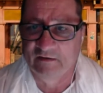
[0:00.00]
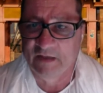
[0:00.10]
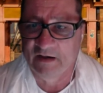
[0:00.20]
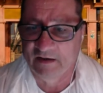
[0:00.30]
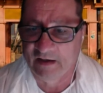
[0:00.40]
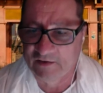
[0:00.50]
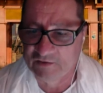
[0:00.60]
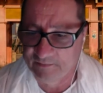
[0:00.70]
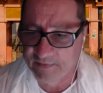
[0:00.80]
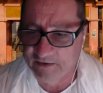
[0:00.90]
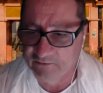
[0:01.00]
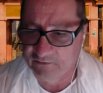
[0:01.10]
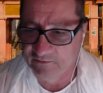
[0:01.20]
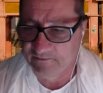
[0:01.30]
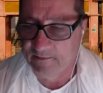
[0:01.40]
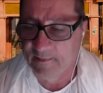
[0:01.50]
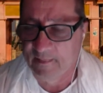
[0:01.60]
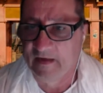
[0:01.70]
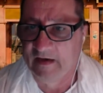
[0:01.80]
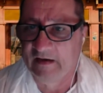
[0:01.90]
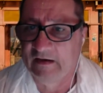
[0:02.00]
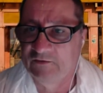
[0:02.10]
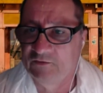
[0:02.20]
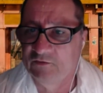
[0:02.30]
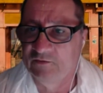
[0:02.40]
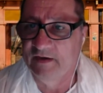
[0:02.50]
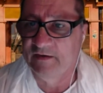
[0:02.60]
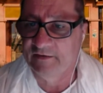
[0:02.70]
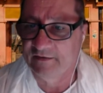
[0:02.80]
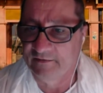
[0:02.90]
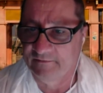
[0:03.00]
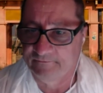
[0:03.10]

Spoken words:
Maharaj Prithu took birth.